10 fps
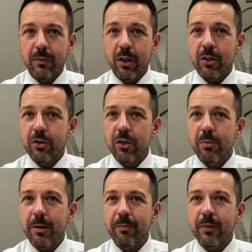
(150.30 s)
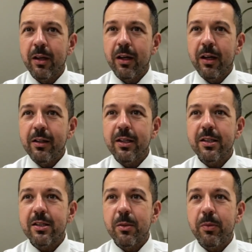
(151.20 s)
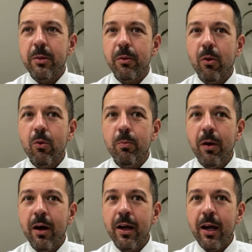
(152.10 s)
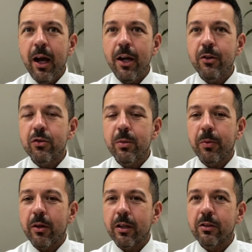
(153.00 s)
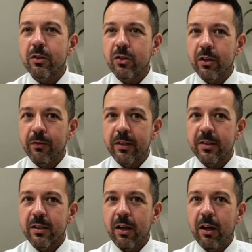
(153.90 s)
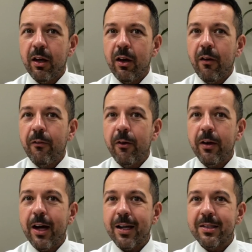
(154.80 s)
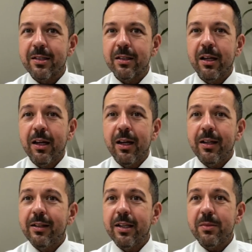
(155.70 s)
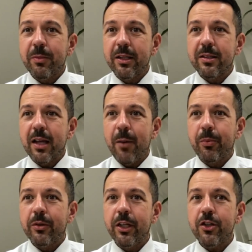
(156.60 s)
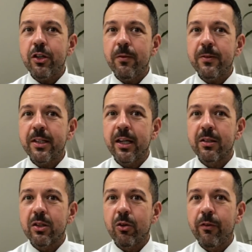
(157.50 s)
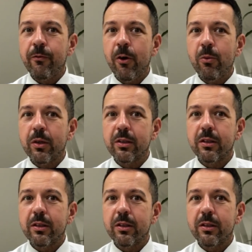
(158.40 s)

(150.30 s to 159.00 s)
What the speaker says: Consumer. This is the people who buy and use the product or service. Forecast. This means a prediction of sales going forward.